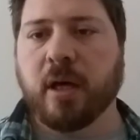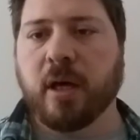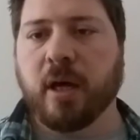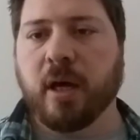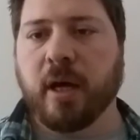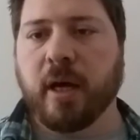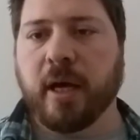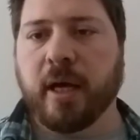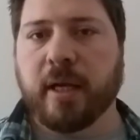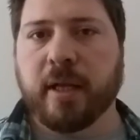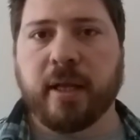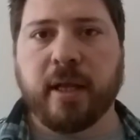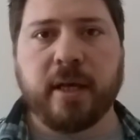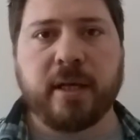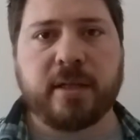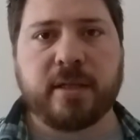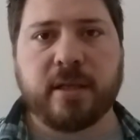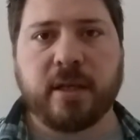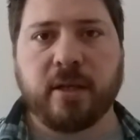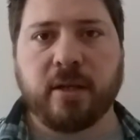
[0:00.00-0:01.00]
and
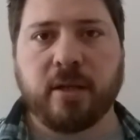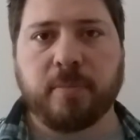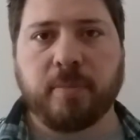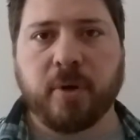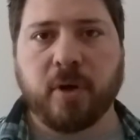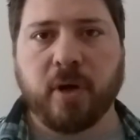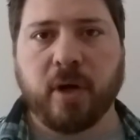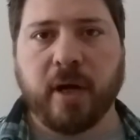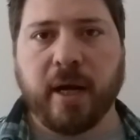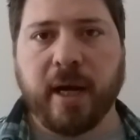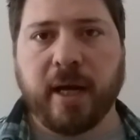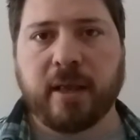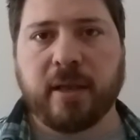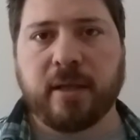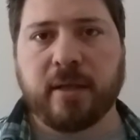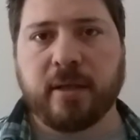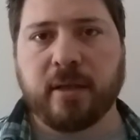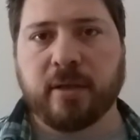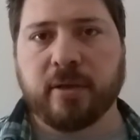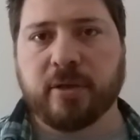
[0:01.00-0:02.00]
they sell the part at
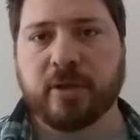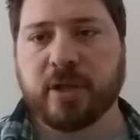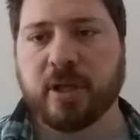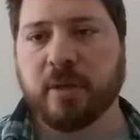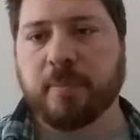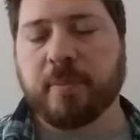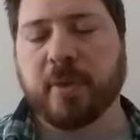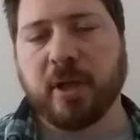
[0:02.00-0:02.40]
the dealership,